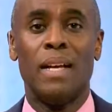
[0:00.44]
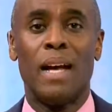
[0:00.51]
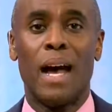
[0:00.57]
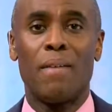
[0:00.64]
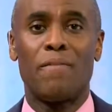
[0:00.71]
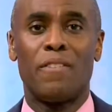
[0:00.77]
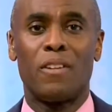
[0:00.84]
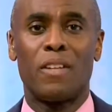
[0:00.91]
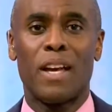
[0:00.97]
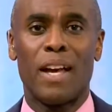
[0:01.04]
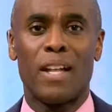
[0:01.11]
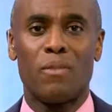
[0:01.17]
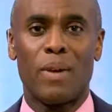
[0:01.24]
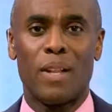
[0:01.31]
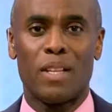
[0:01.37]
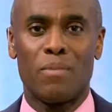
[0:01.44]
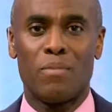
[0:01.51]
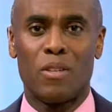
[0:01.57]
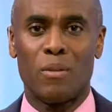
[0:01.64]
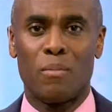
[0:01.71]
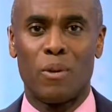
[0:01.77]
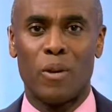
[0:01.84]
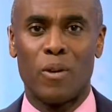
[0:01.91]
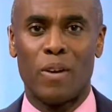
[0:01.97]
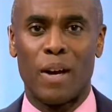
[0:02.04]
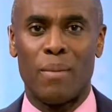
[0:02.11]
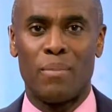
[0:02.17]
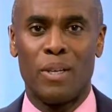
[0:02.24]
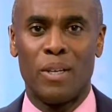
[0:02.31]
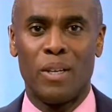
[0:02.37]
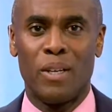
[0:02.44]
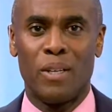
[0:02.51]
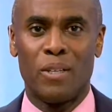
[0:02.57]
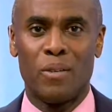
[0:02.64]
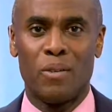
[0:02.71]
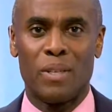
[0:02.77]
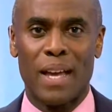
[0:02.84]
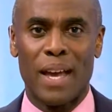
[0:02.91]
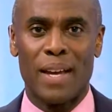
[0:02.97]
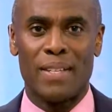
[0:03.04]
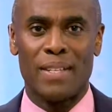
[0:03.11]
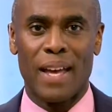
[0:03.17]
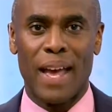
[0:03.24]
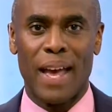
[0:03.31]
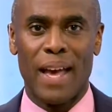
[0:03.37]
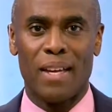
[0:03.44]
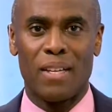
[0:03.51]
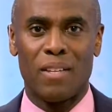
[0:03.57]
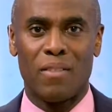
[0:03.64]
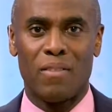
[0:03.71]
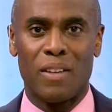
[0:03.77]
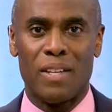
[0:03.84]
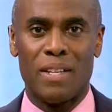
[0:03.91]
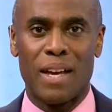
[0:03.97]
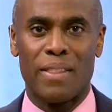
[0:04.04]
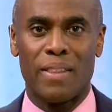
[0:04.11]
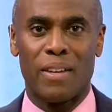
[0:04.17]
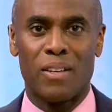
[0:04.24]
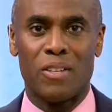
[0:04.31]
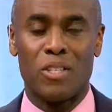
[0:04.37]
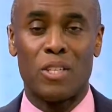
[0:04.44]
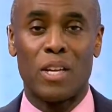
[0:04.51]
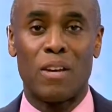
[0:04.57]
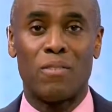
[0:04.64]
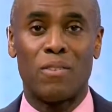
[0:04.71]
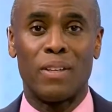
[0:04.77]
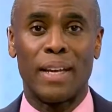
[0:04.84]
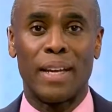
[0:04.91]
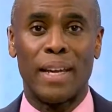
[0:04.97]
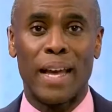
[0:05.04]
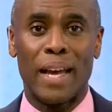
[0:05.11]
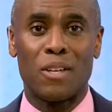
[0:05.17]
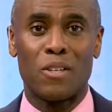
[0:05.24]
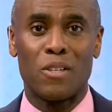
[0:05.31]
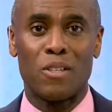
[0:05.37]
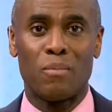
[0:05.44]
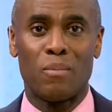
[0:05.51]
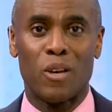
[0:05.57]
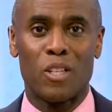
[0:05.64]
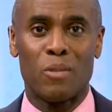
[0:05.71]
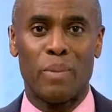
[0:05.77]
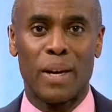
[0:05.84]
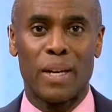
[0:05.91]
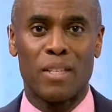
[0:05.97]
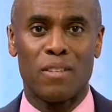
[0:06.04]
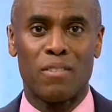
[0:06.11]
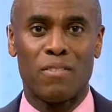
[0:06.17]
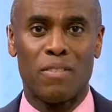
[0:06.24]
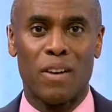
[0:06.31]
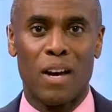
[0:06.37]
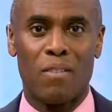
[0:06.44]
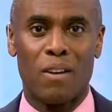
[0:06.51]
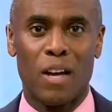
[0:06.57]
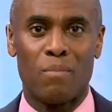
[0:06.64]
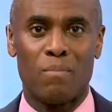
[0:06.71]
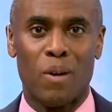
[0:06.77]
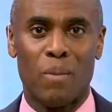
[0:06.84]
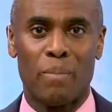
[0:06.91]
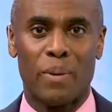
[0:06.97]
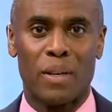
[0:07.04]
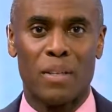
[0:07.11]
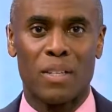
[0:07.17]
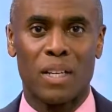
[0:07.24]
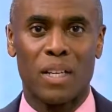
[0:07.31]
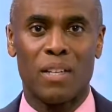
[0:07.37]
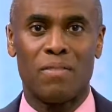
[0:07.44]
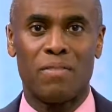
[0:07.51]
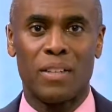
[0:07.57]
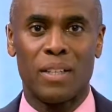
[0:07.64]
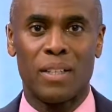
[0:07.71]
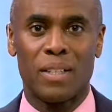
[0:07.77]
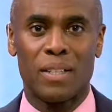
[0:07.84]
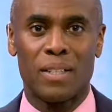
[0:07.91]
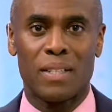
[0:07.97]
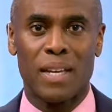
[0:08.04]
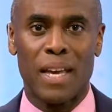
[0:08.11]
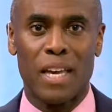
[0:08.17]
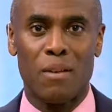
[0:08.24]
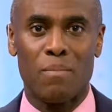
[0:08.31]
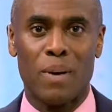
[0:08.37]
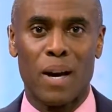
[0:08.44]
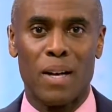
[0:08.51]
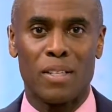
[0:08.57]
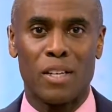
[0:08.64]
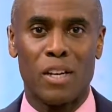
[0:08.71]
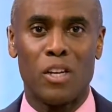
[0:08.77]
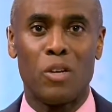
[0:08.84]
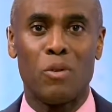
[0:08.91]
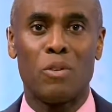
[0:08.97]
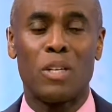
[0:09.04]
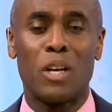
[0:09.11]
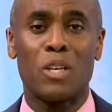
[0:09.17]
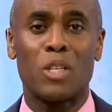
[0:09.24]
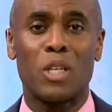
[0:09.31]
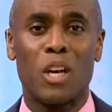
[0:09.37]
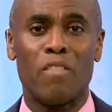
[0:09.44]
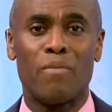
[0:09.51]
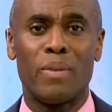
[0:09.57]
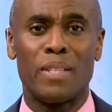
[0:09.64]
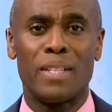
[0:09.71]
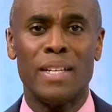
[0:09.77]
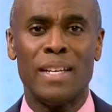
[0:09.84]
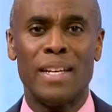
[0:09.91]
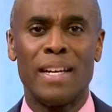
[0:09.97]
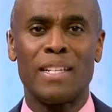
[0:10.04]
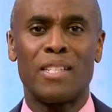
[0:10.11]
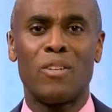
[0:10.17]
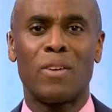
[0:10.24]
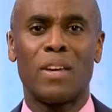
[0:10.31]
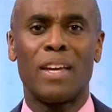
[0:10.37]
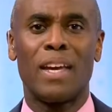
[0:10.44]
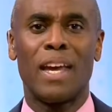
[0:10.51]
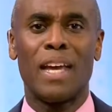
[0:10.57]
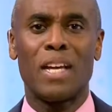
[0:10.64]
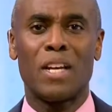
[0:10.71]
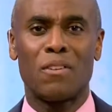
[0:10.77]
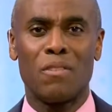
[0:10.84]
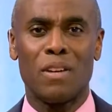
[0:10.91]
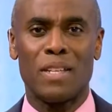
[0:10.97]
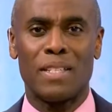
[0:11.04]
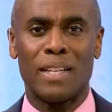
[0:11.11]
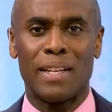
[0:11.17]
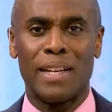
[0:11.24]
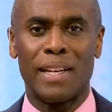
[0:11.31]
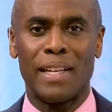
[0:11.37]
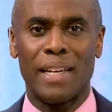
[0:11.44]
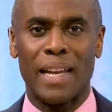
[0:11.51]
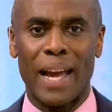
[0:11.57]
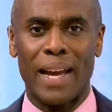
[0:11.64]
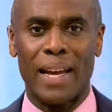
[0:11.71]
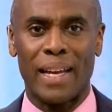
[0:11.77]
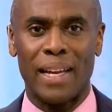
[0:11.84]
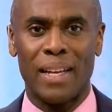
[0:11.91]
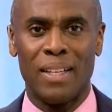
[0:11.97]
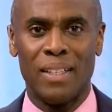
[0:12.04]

I'm Phil Gale. Welcome to the programme. 2 days ahead of the Netherlands general election, the prospect of far-right populist Geert Wilders taking part in a new Dutch government is looking increasingly likely.